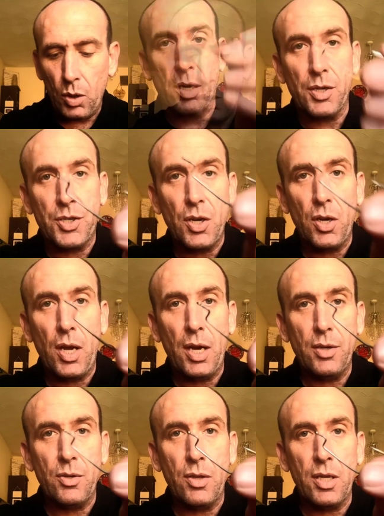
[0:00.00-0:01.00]
I'm gonna show you
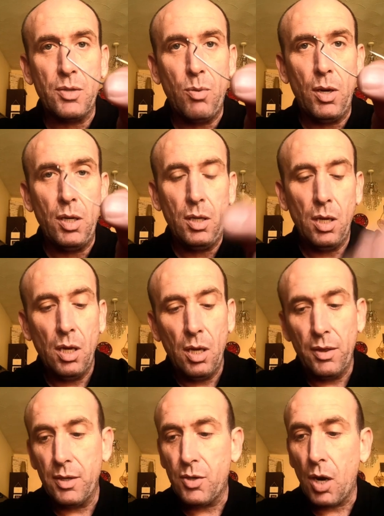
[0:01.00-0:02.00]
how to do this one,
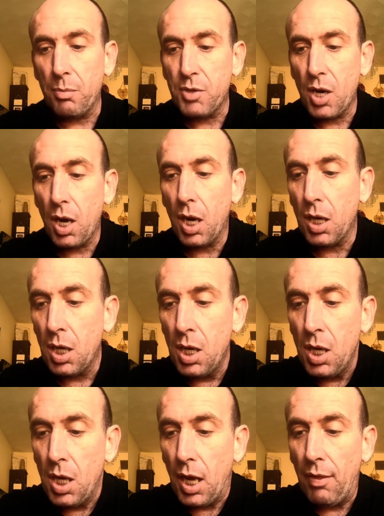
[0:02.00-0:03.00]
the drop shot,
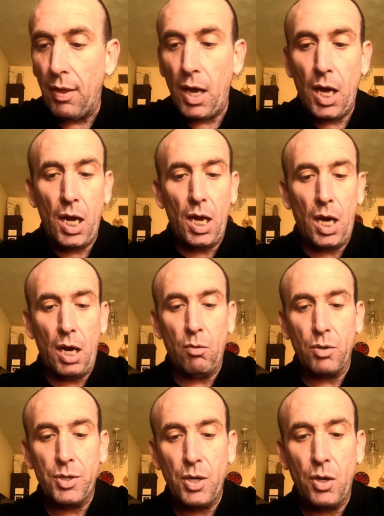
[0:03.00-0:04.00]
and then I
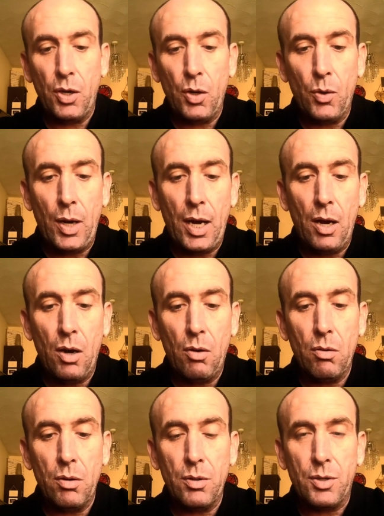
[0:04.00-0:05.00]
will show you
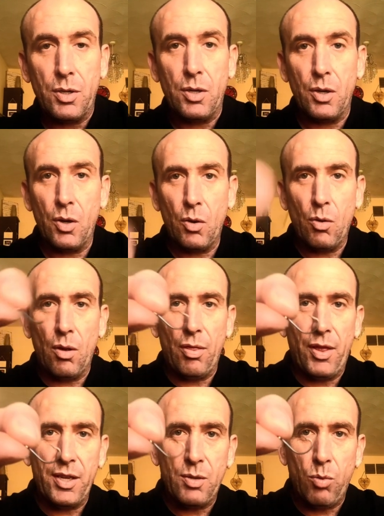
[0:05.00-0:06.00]
how to do
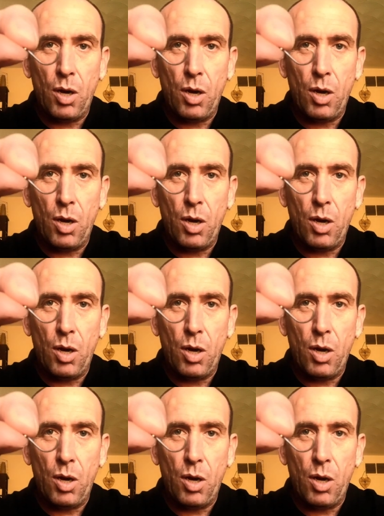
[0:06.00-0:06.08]
this